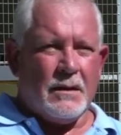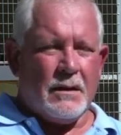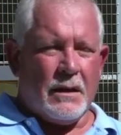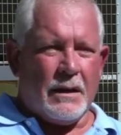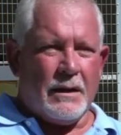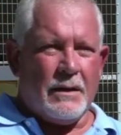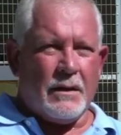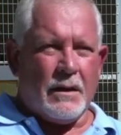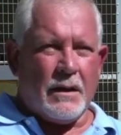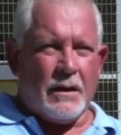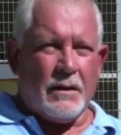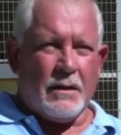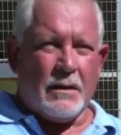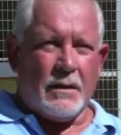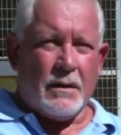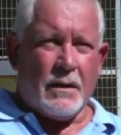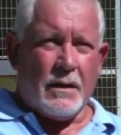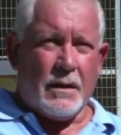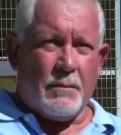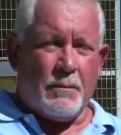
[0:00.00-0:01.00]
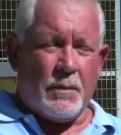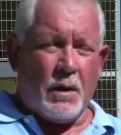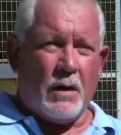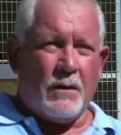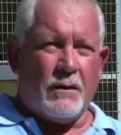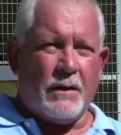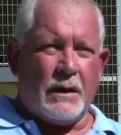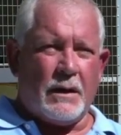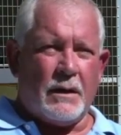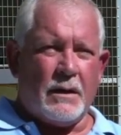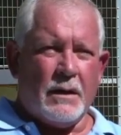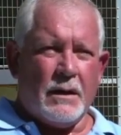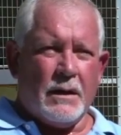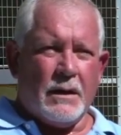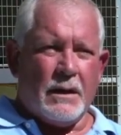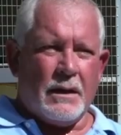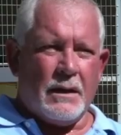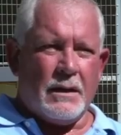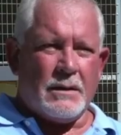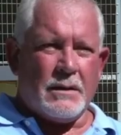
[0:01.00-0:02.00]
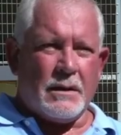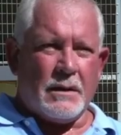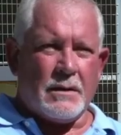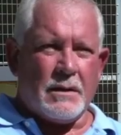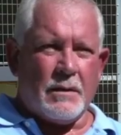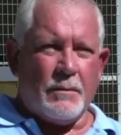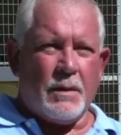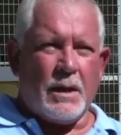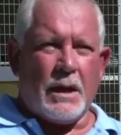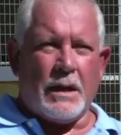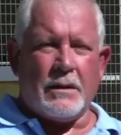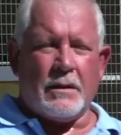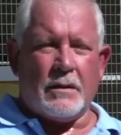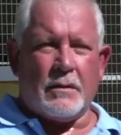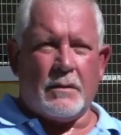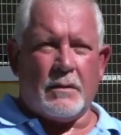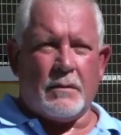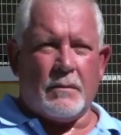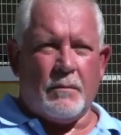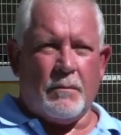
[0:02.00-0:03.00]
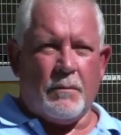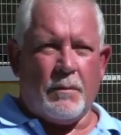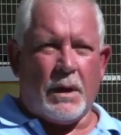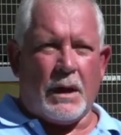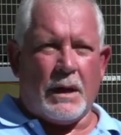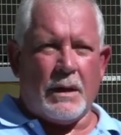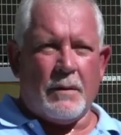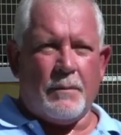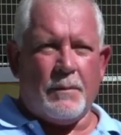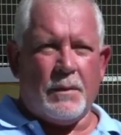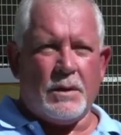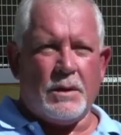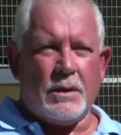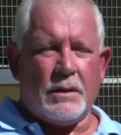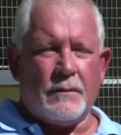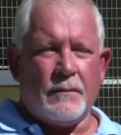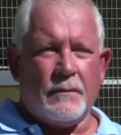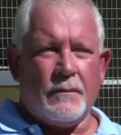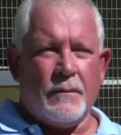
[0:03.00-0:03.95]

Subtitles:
in the protein is assimilated by the pigeon.